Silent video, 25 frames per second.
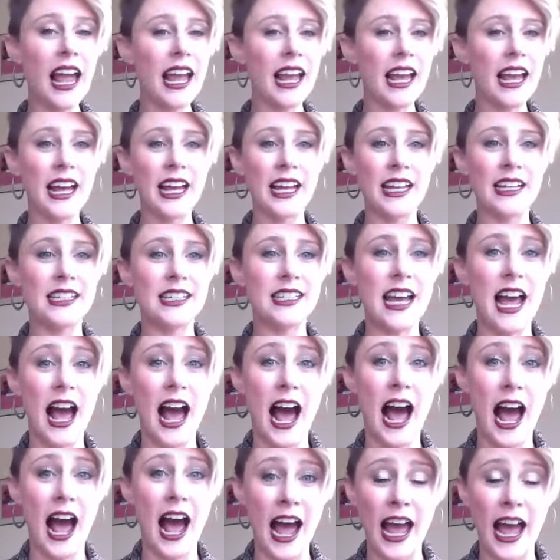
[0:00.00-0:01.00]
And
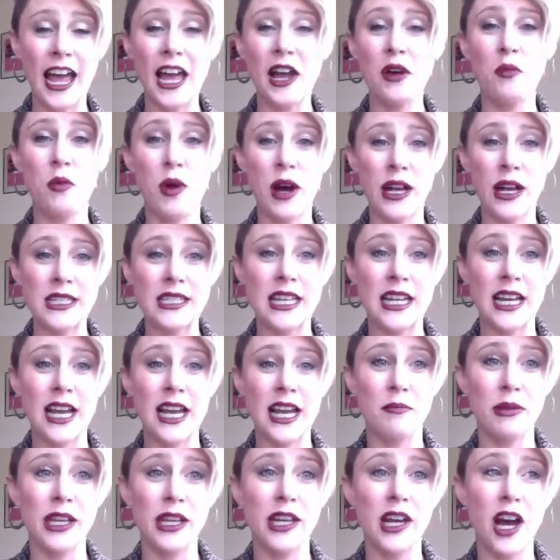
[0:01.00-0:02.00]
I was the
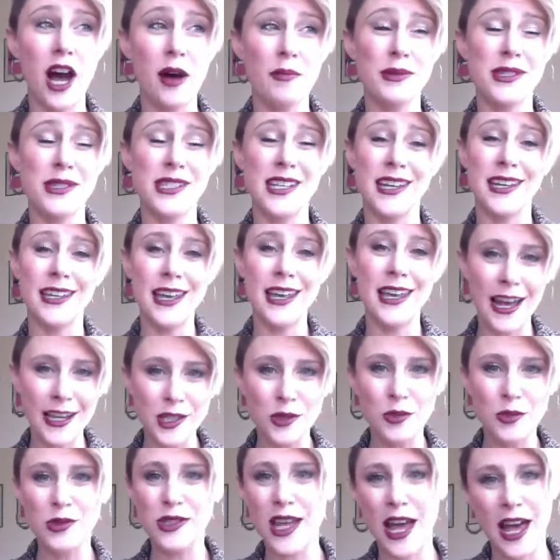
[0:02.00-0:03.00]
complete opposite.
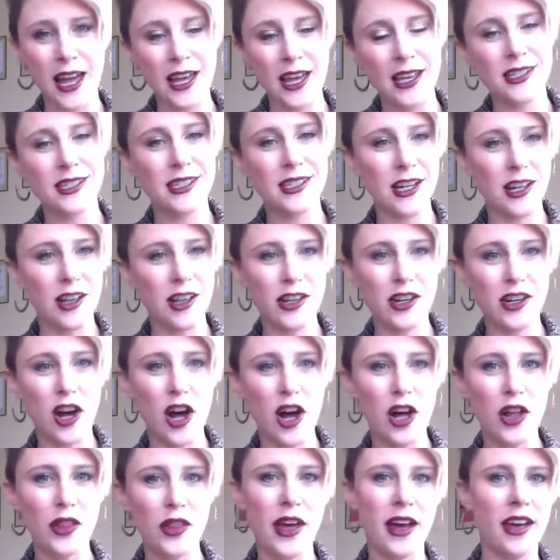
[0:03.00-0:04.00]
Yes. Was I still in
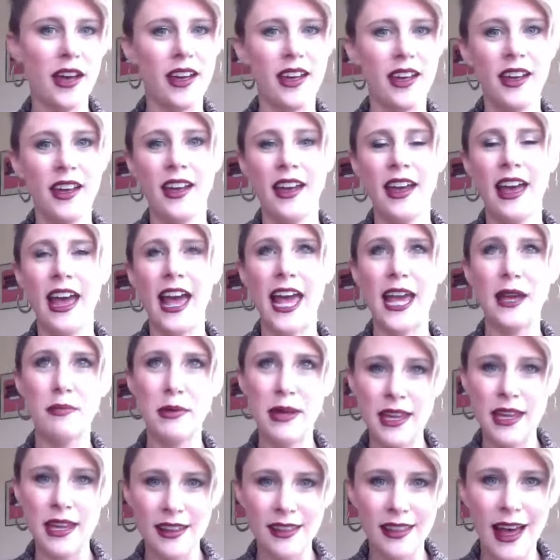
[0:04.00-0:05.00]
all the
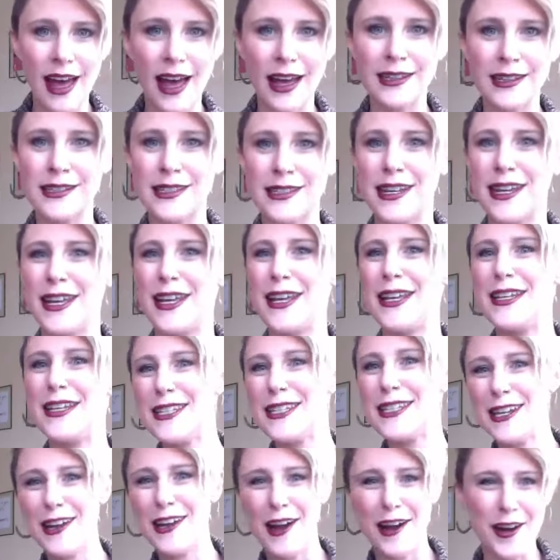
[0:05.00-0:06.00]
AP classes,
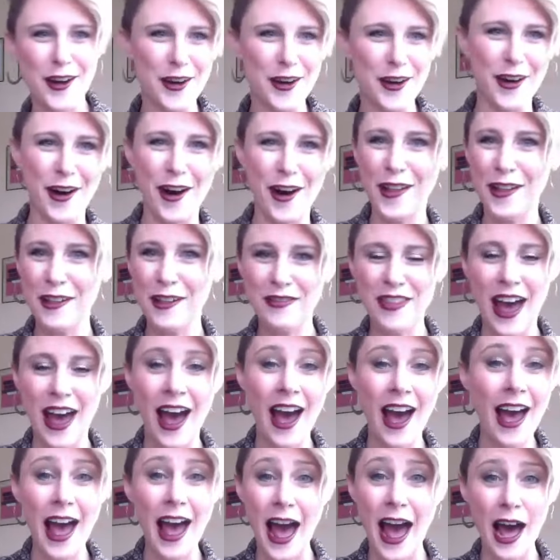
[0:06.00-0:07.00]
all of
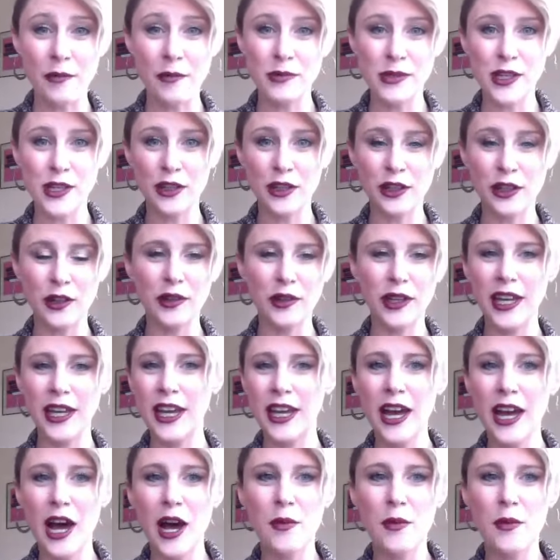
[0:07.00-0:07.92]
that? Absolutely.